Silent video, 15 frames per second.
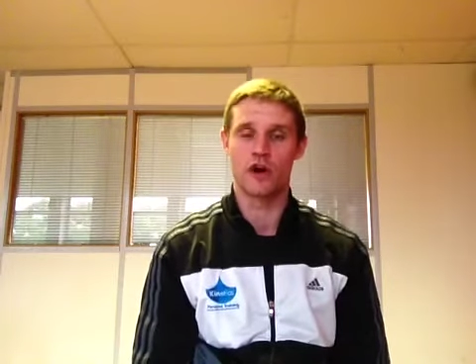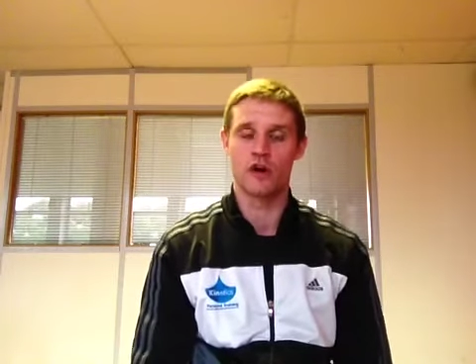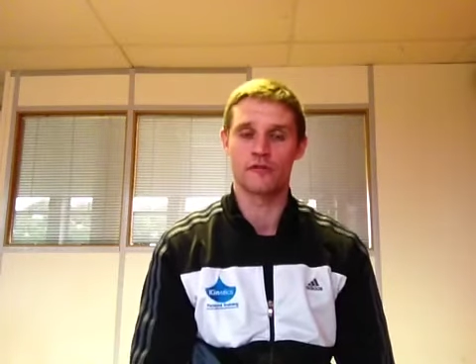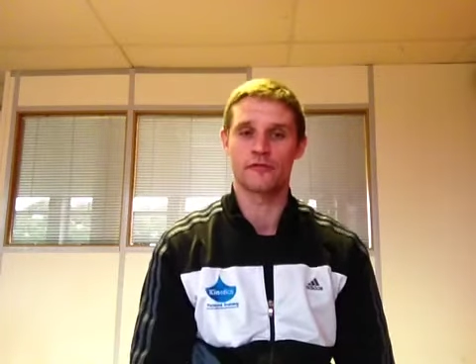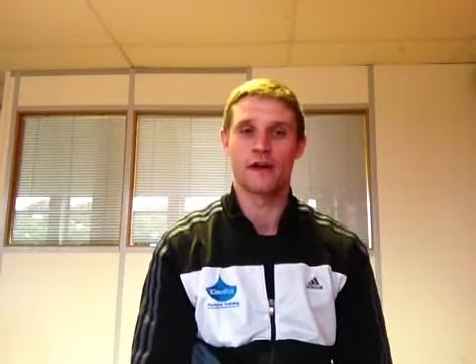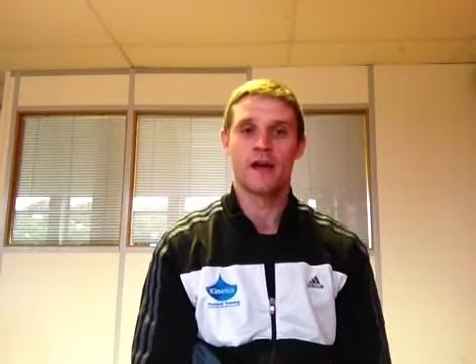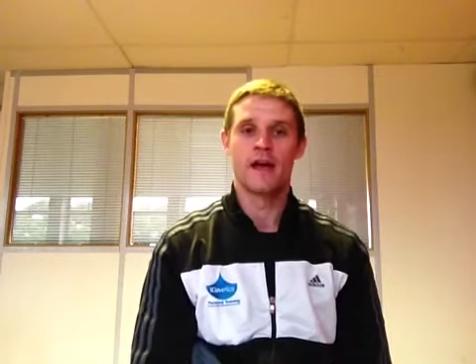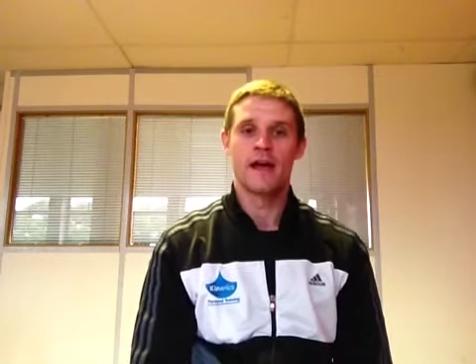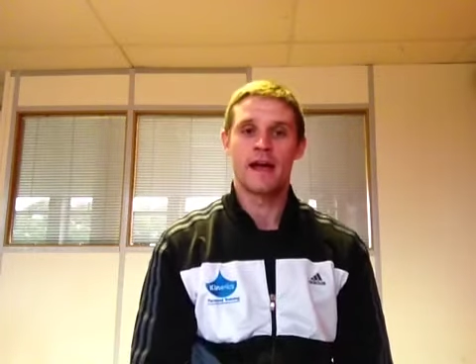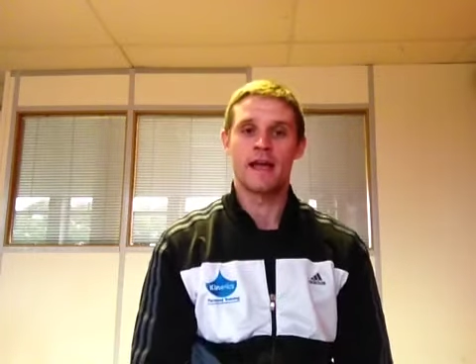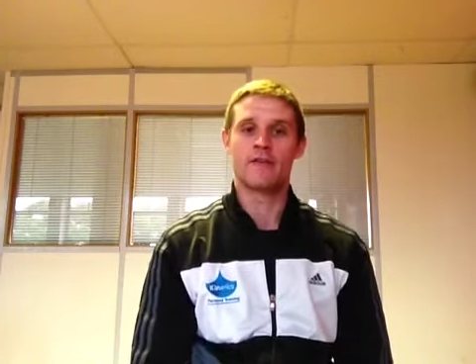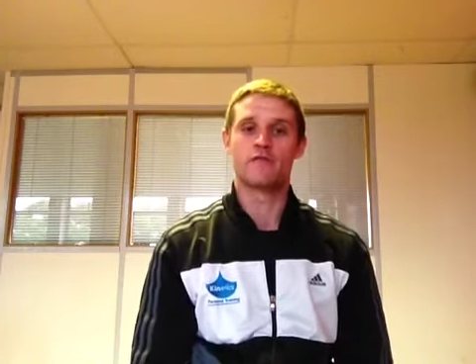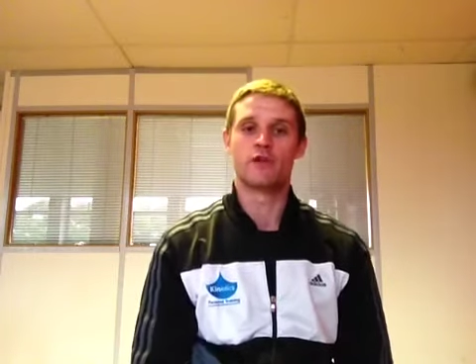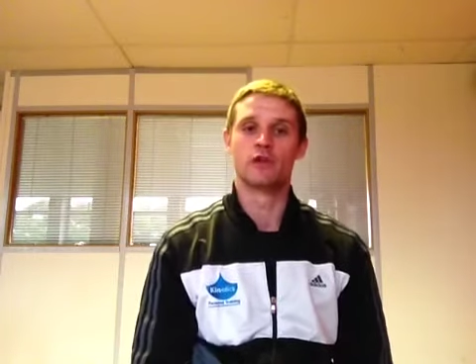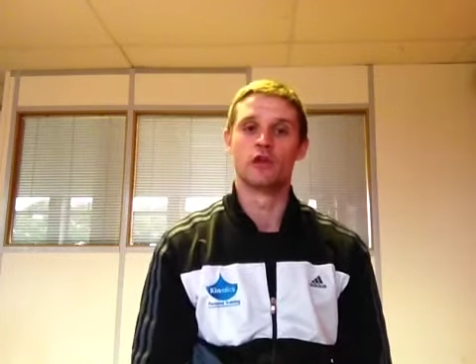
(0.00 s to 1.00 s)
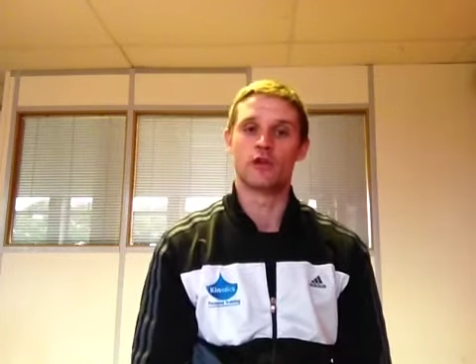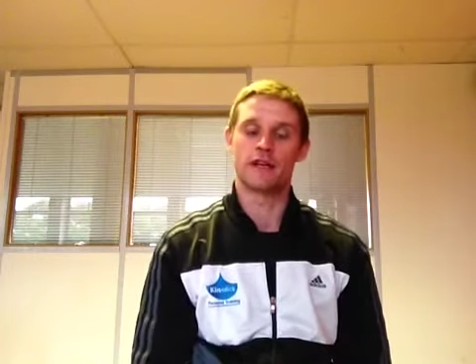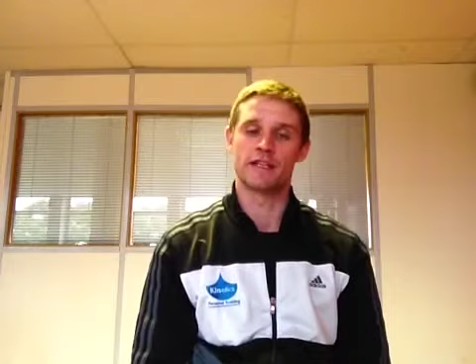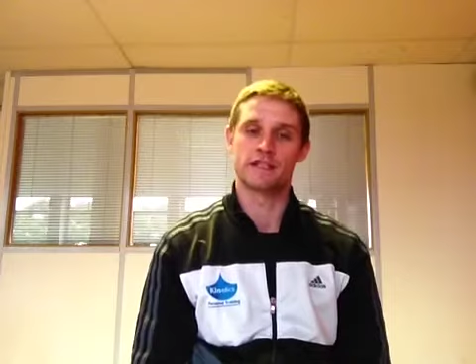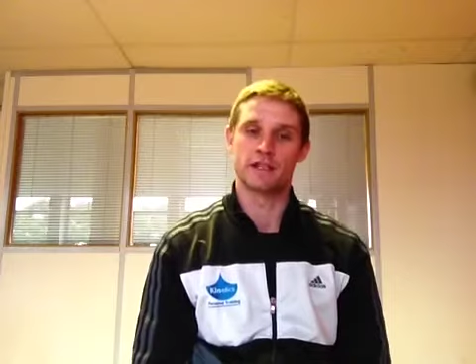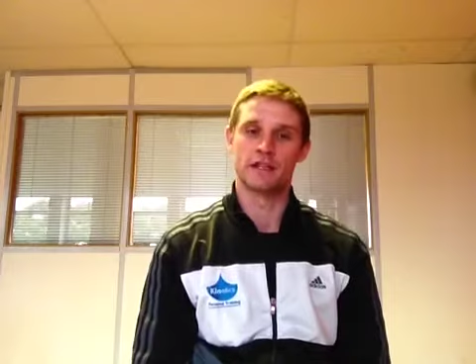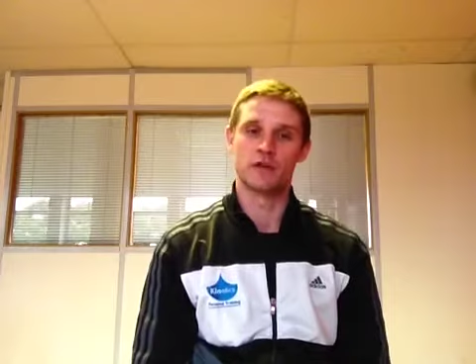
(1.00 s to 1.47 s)
off if we're
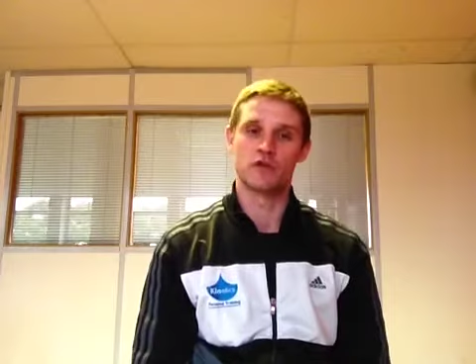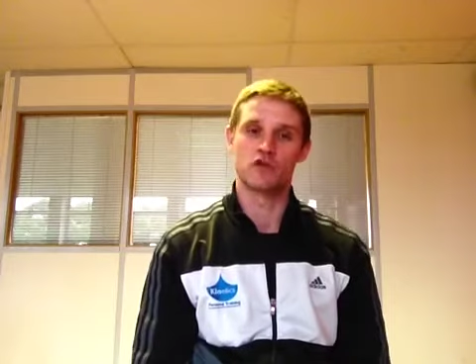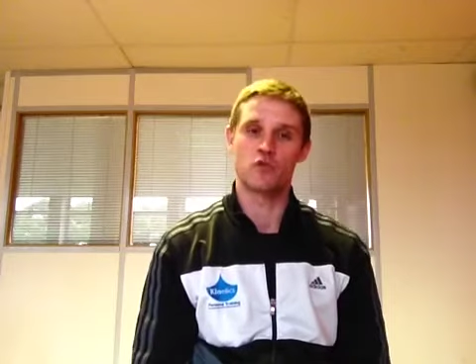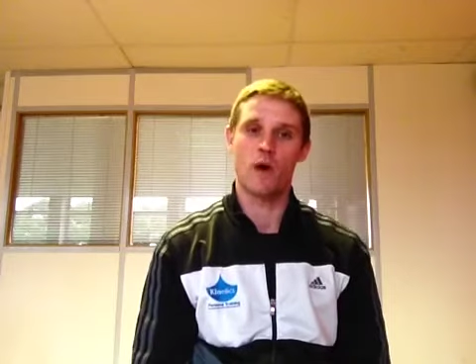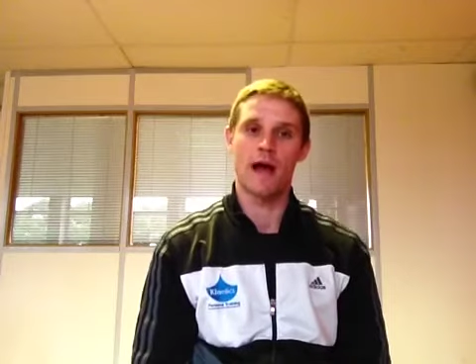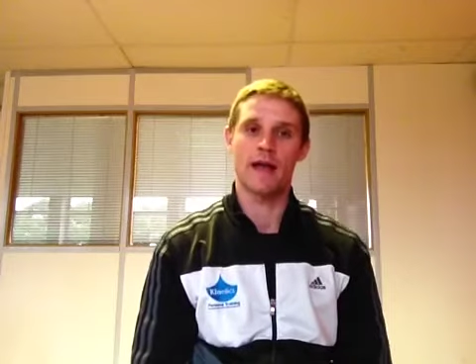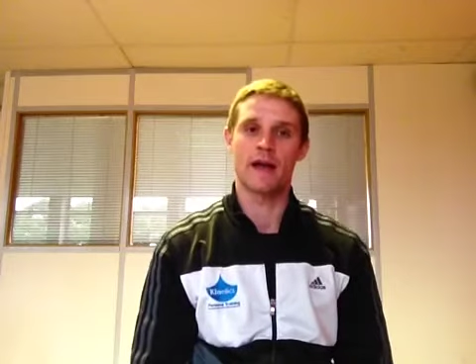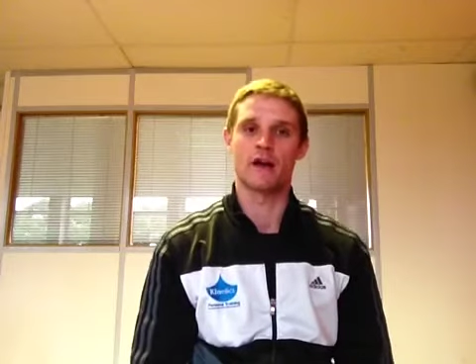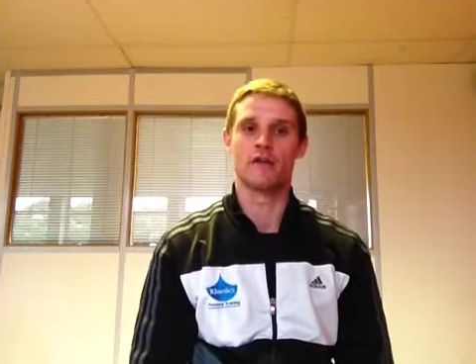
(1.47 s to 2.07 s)
looking to lose weight.